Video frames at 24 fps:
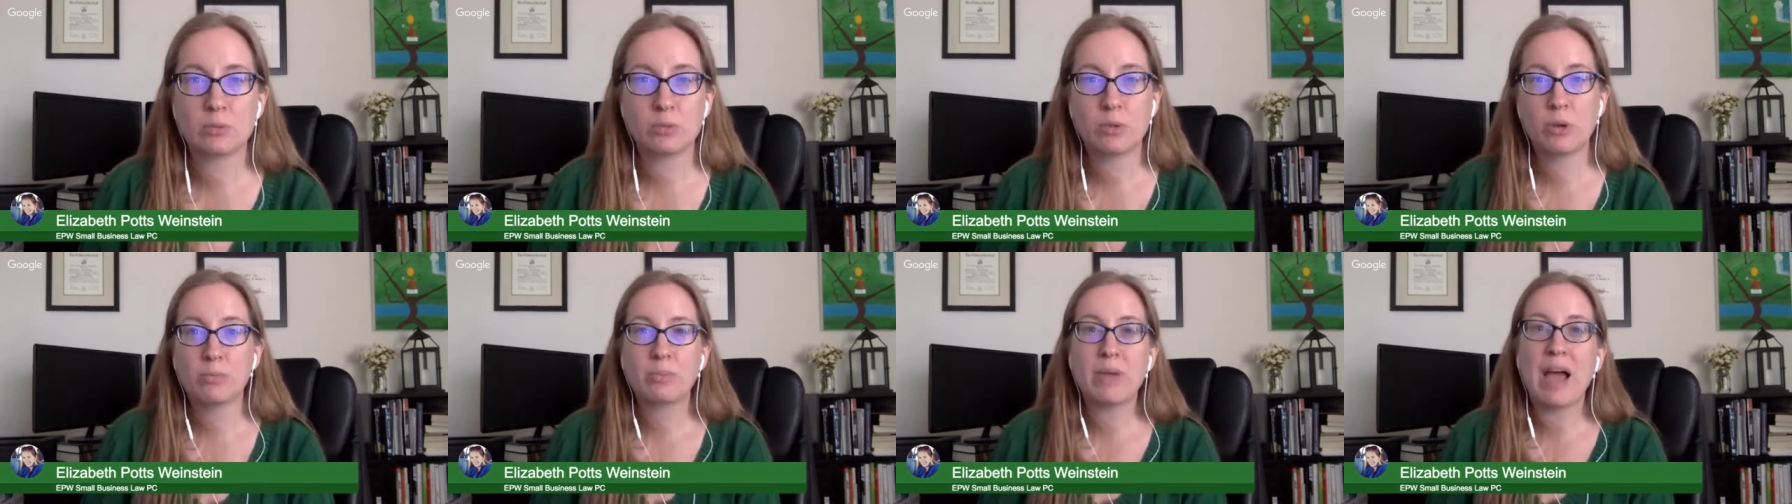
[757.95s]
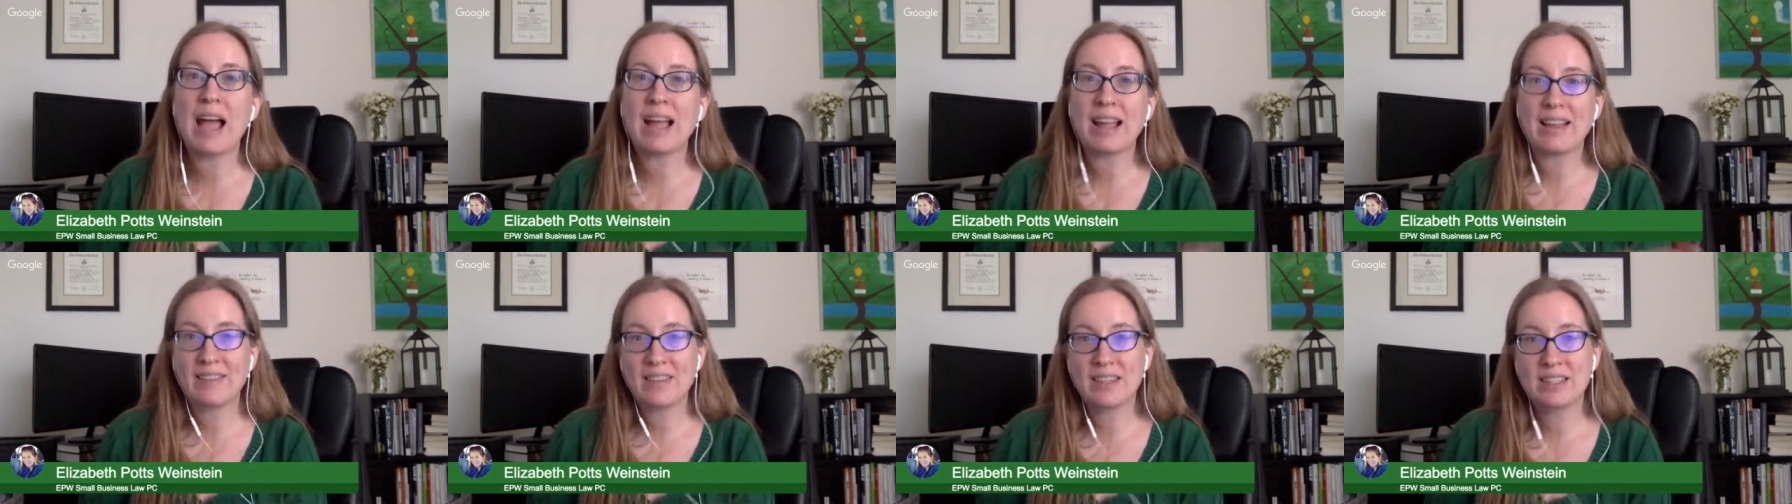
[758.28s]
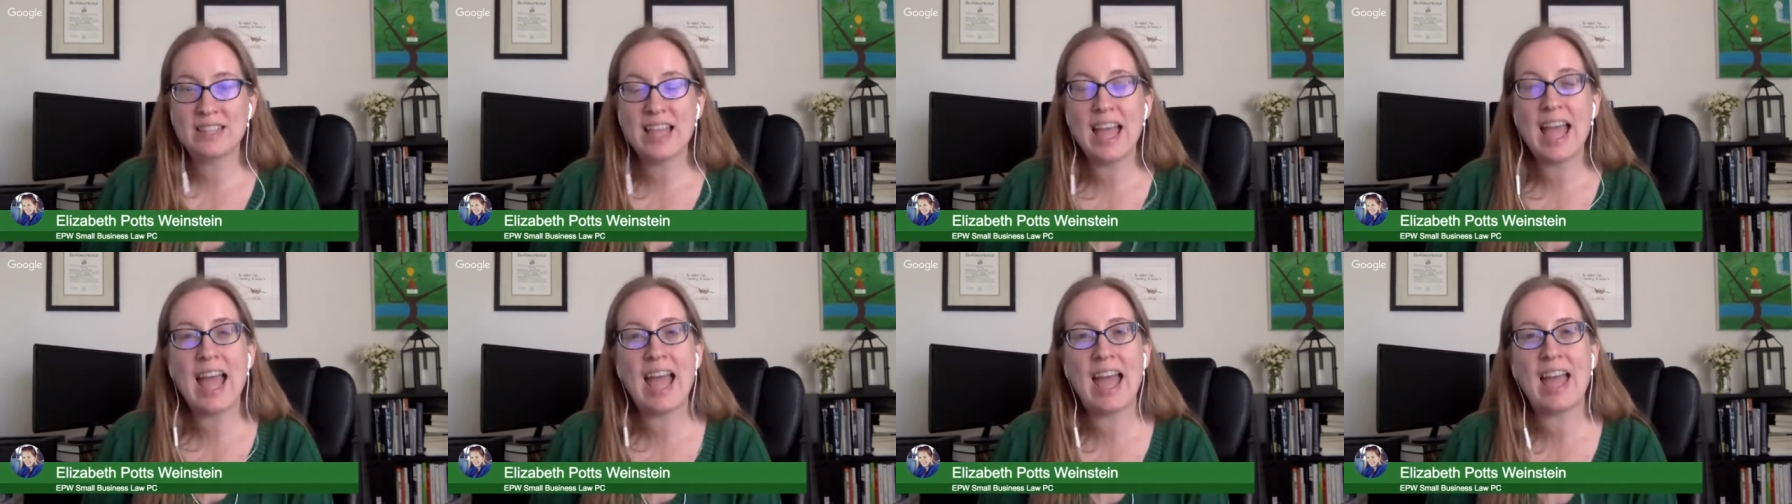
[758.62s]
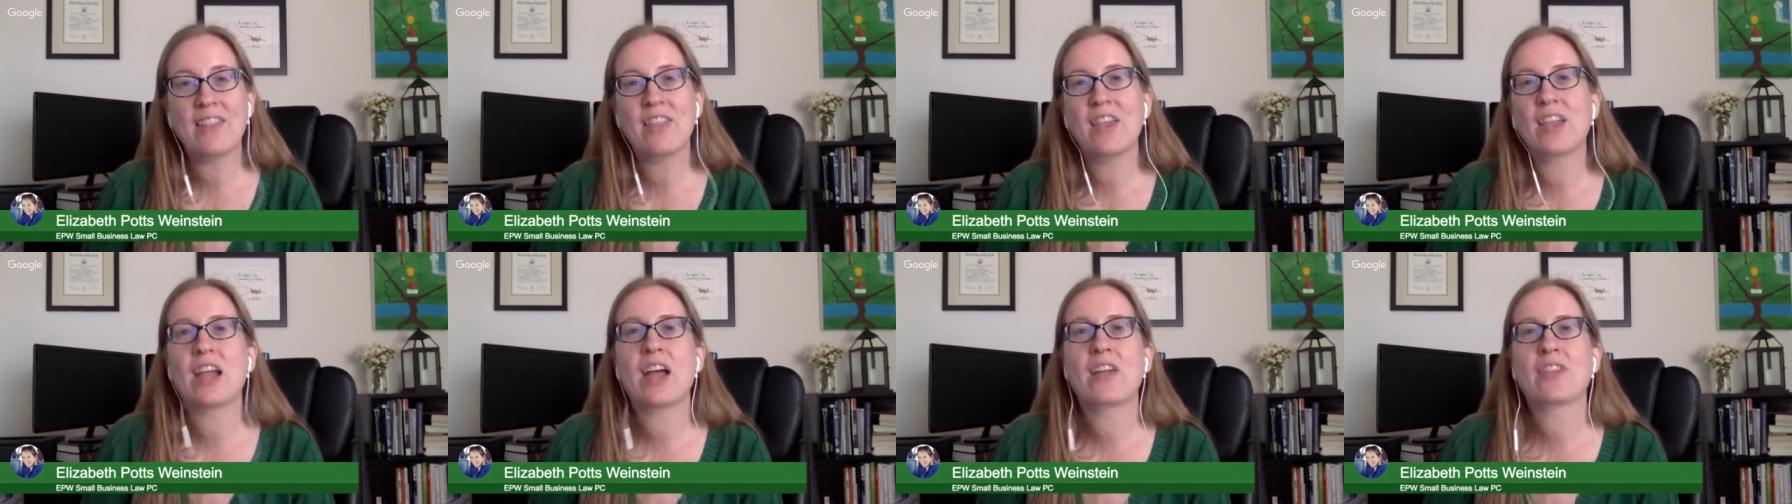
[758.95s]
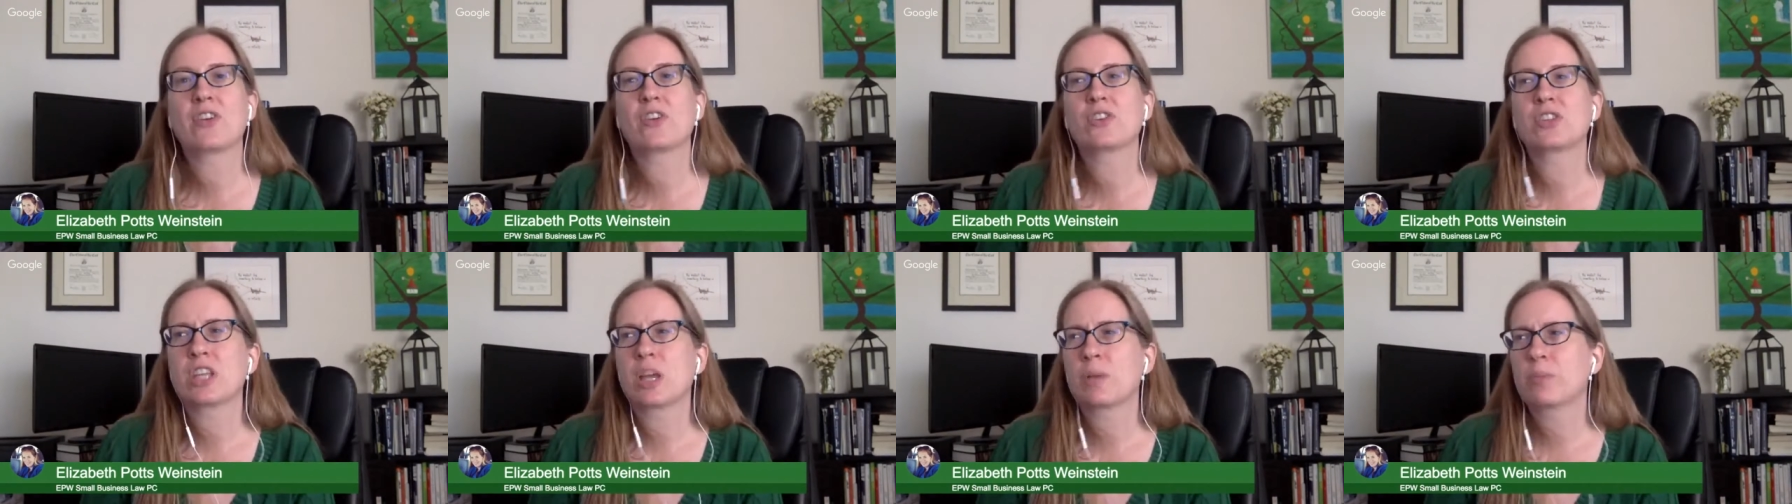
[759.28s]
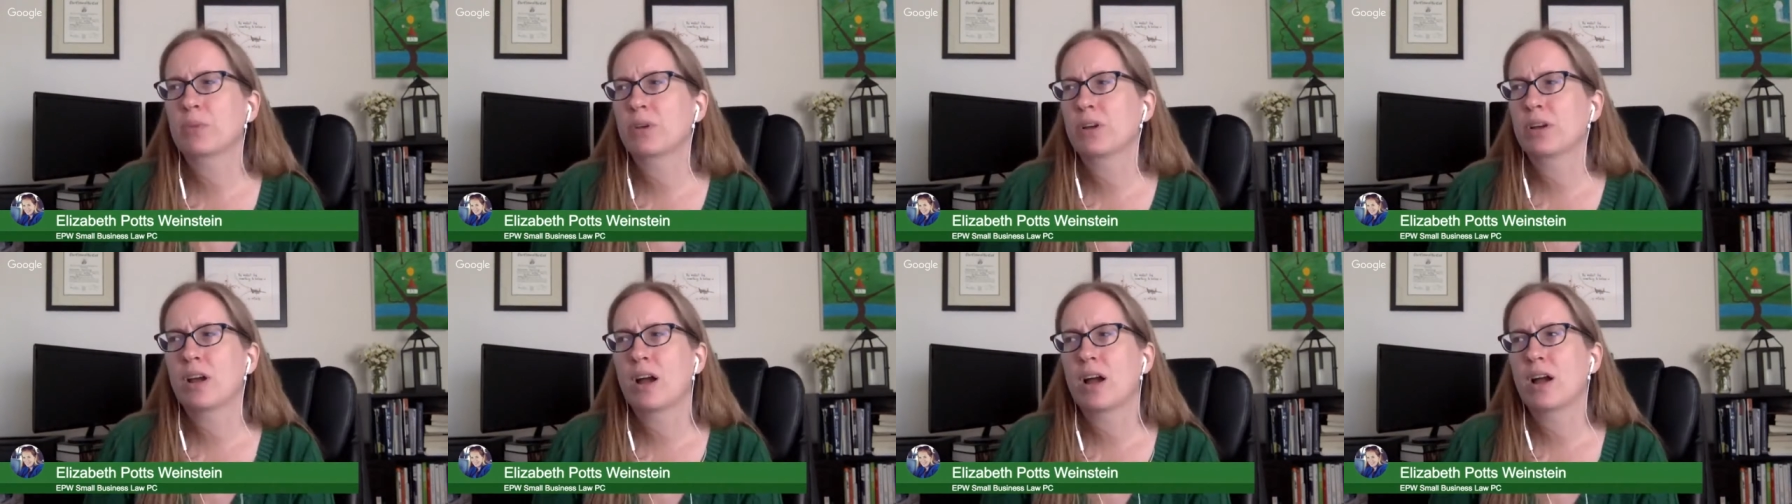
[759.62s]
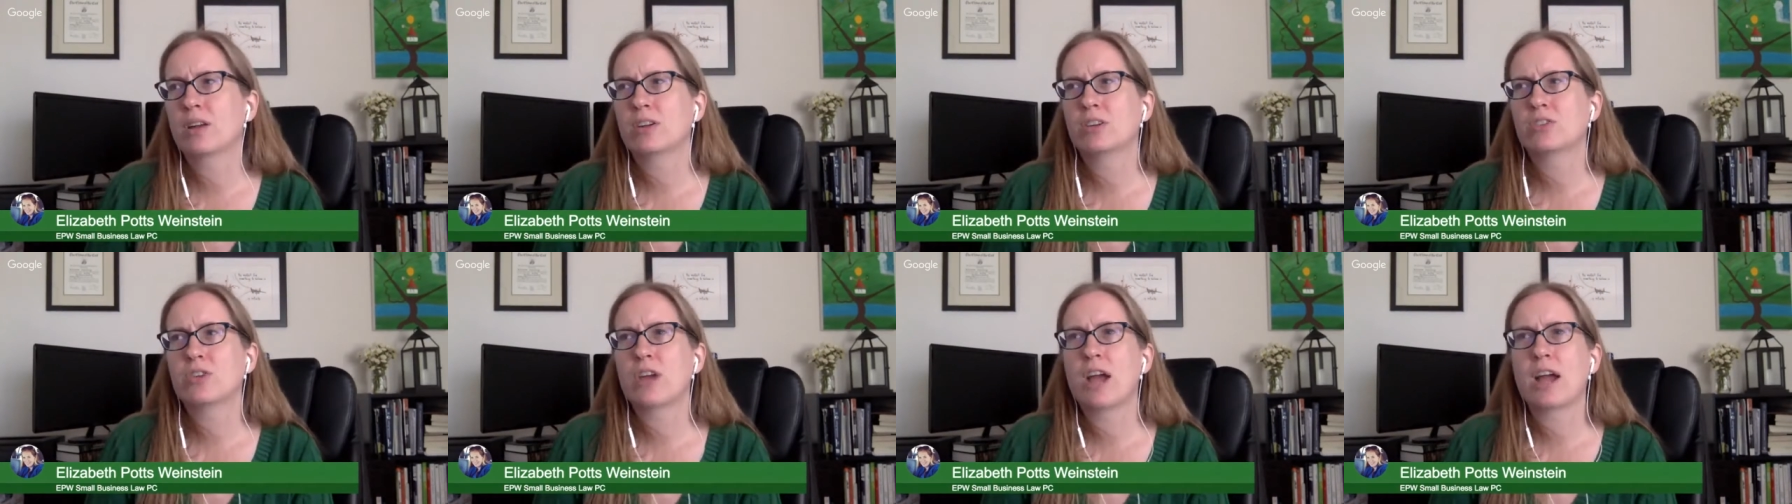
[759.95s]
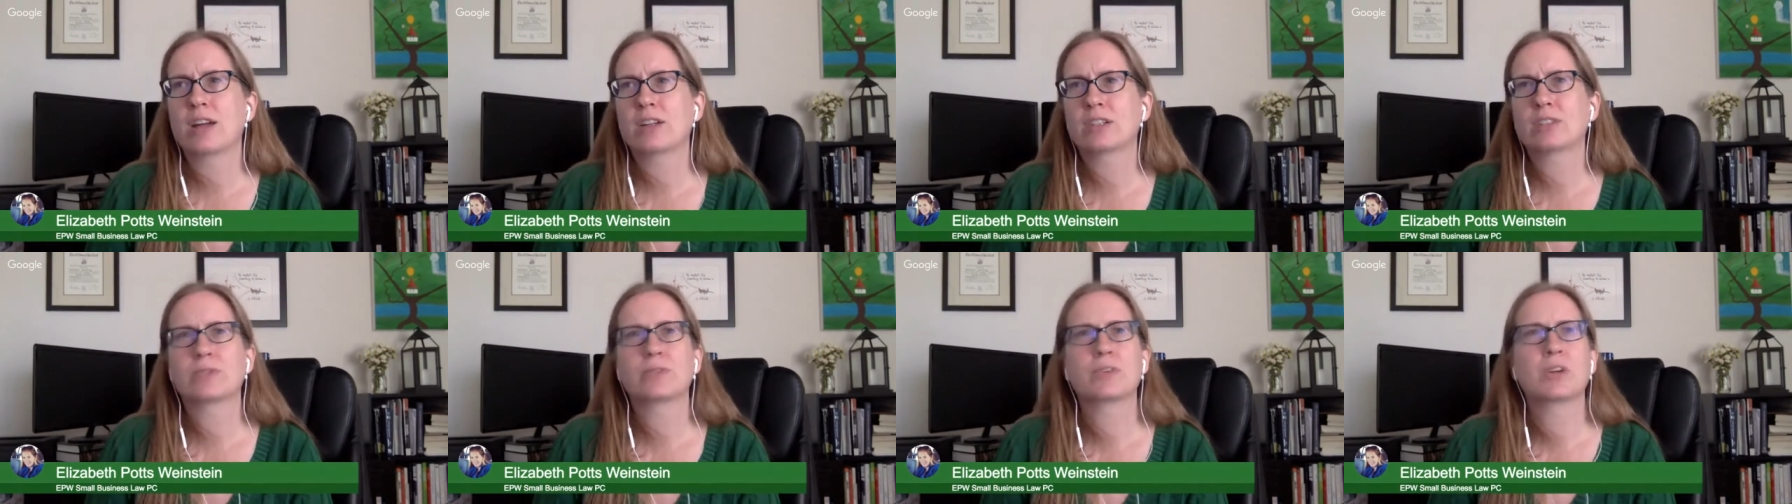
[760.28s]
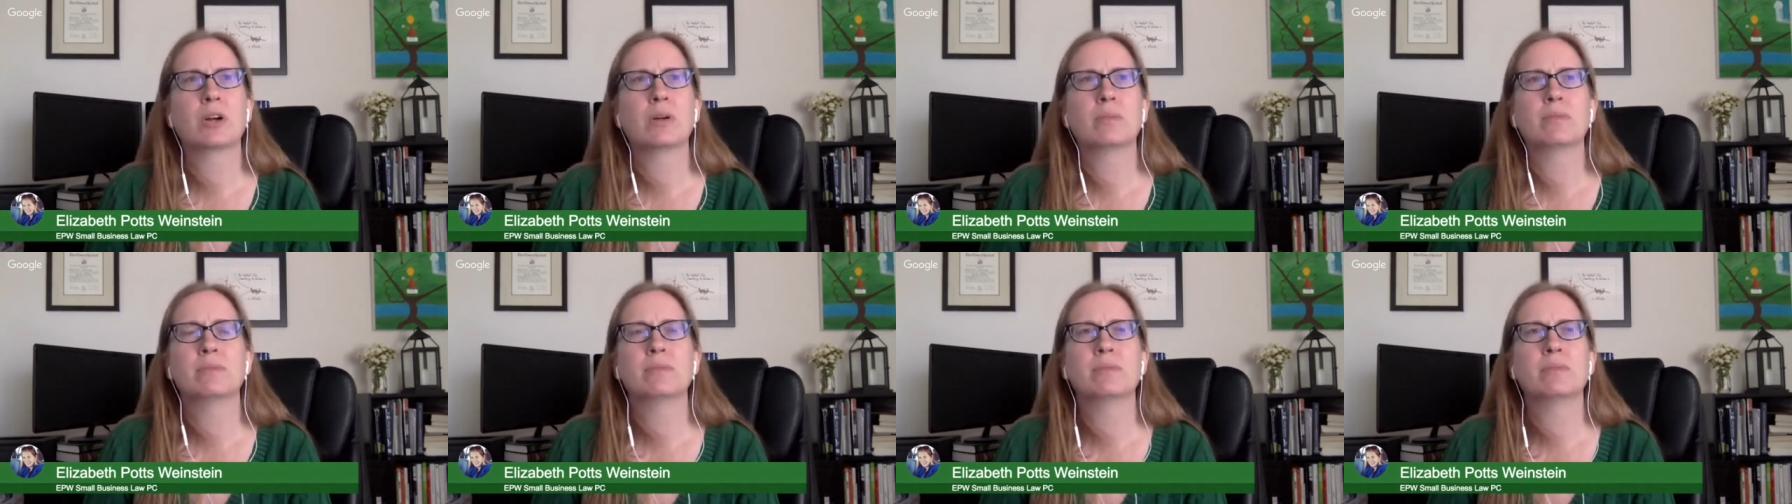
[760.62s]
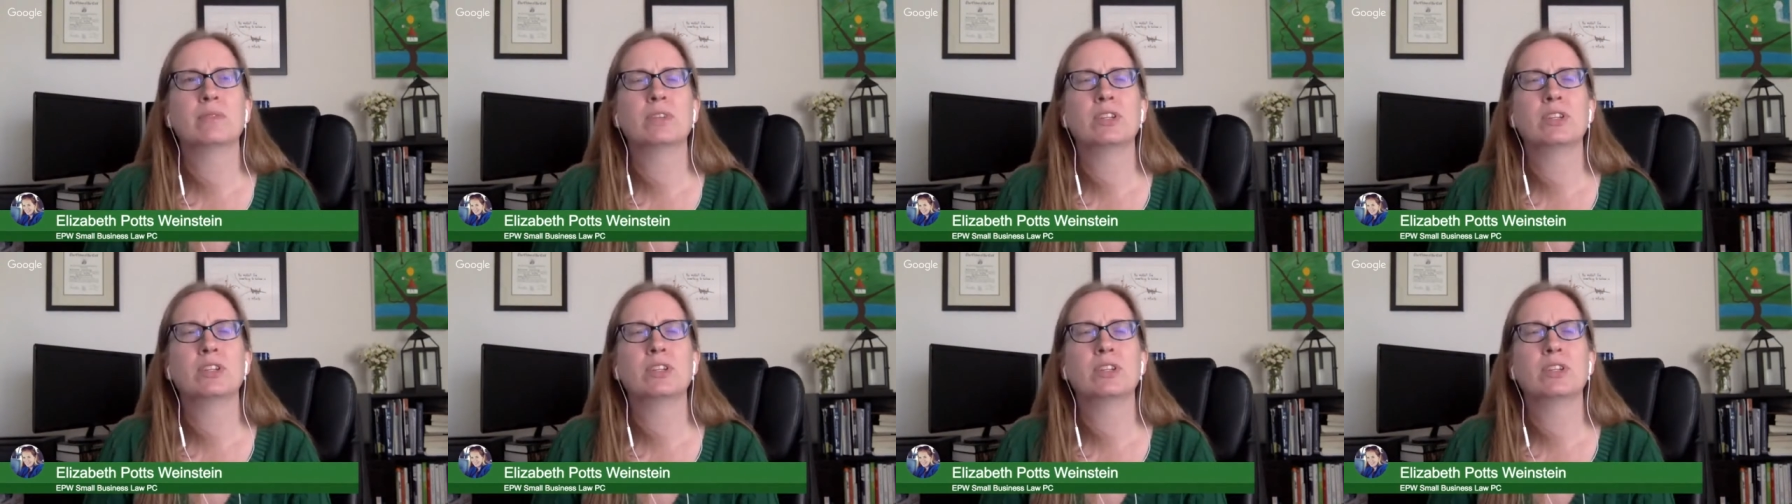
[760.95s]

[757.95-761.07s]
But back in the day, they got their template contracts from,